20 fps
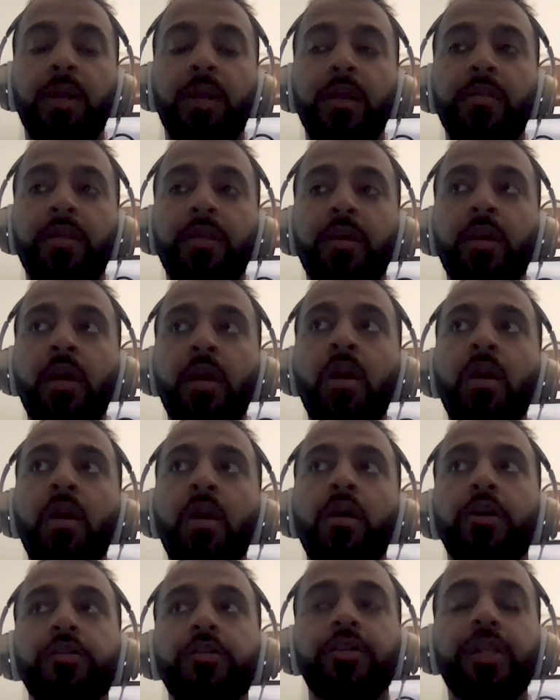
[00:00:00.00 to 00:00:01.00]
And I think
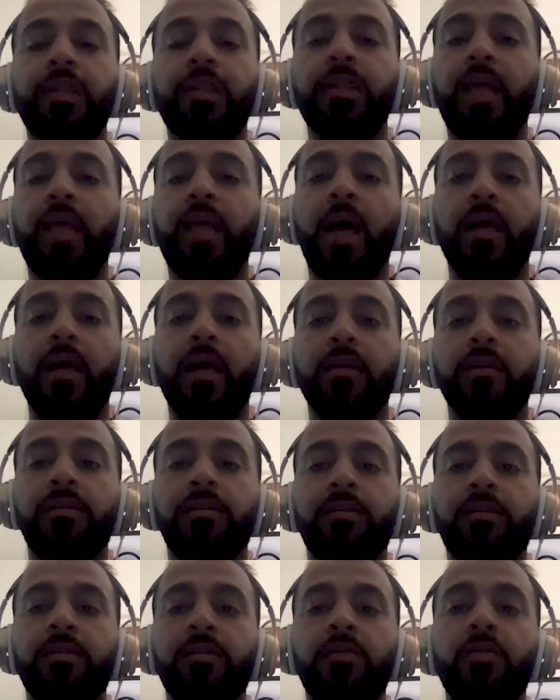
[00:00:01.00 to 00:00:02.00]
you're seeing
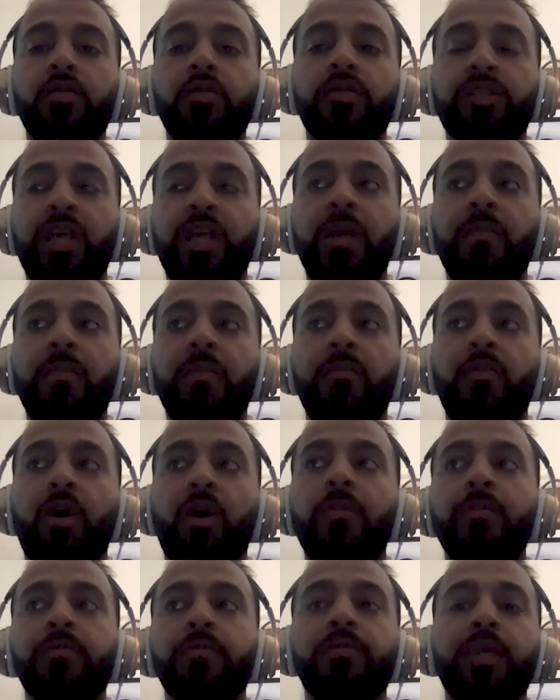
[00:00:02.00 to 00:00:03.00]
those same
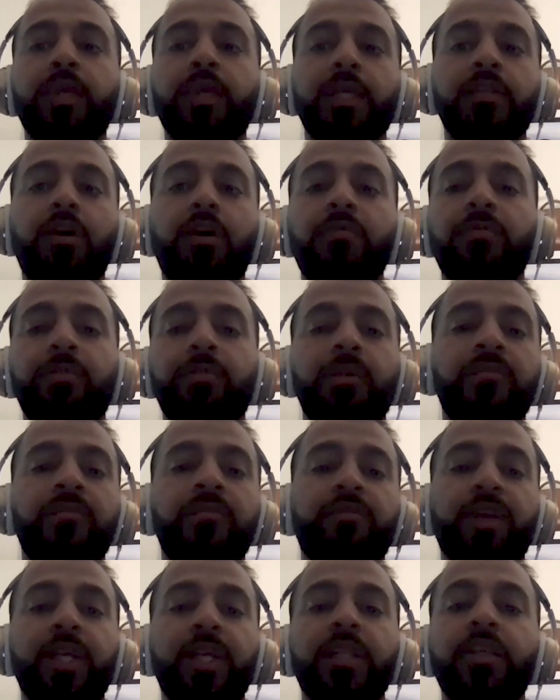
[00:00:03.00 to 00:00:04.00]
problems being solved from
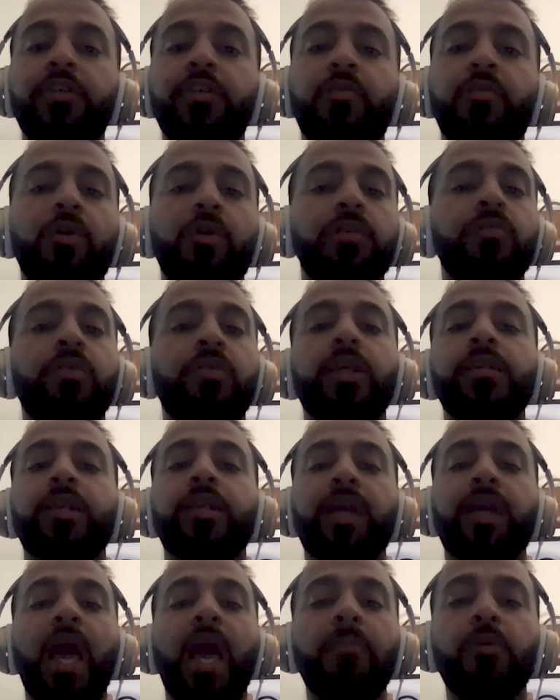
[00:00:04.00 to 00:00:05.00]
different vantage points with things
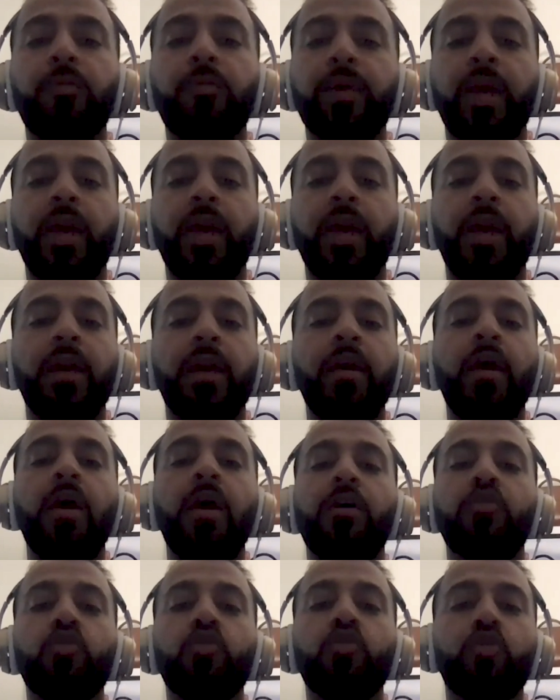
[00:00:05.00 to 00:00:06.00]
like Apple Pay,
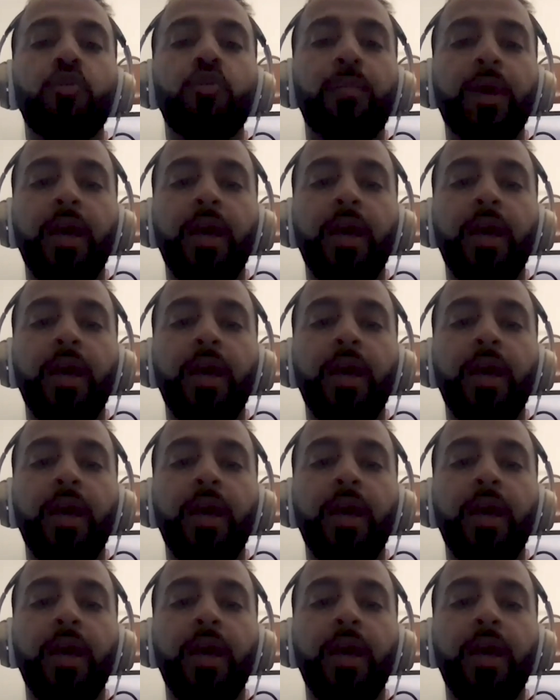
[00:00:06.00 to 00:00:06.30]
Google